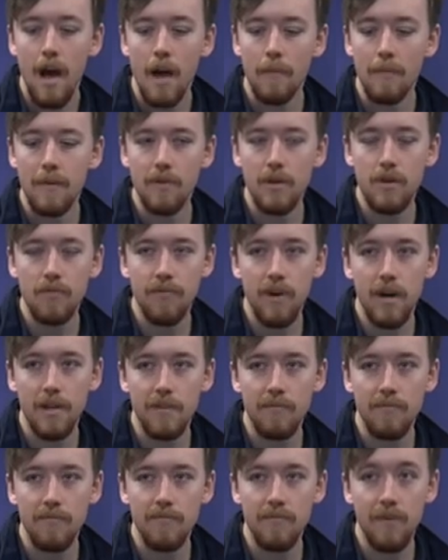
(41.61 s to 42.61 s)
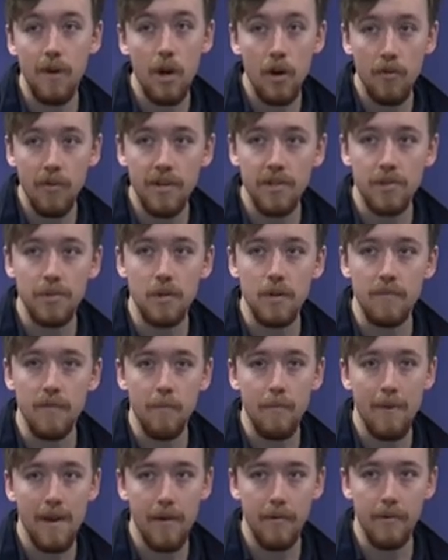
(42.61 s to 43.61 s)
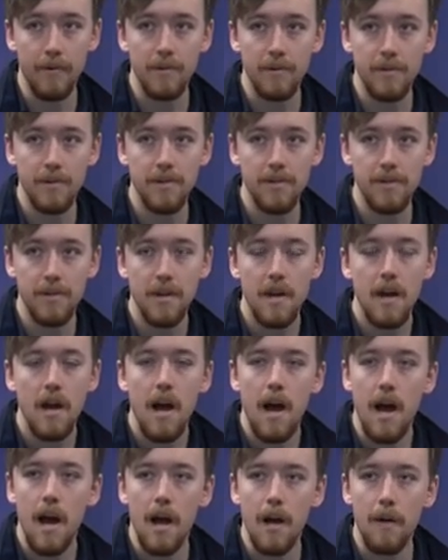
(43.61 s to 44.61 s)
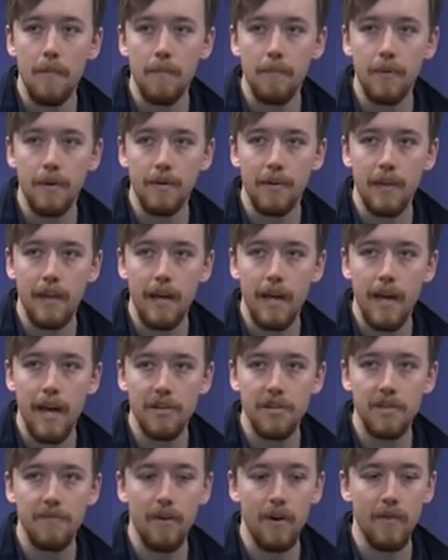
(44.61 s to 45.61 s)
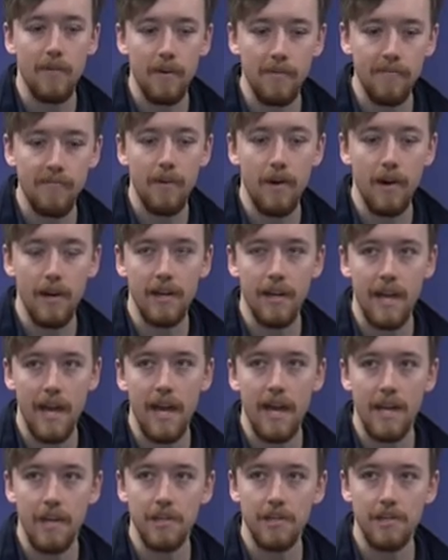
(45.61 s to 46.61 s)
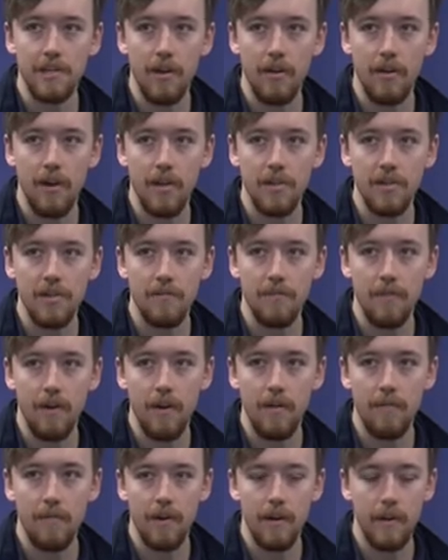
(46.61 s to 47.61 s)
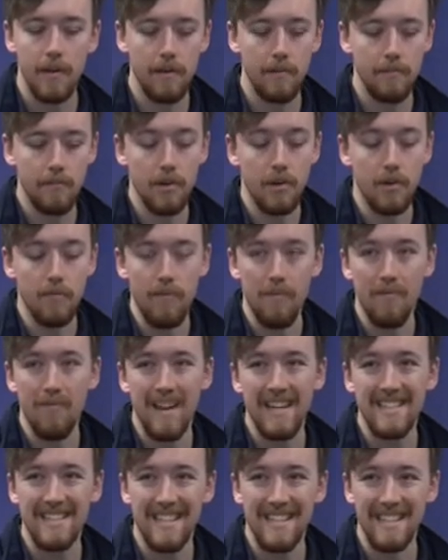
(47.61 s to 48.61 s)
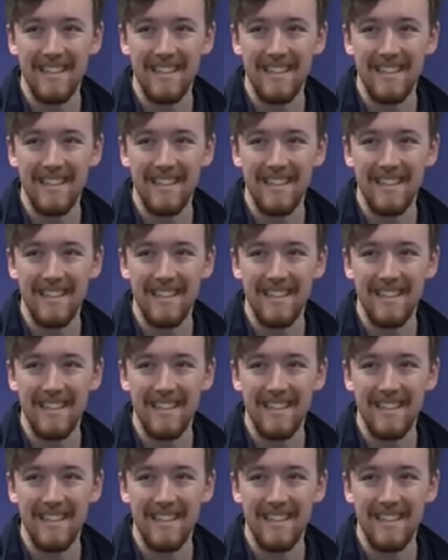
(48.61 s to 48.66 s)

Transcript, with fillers: Um, they've got a rather furry sort of appearance, um, but they're actually very, very fine hairs that are actually very, very good at reflecting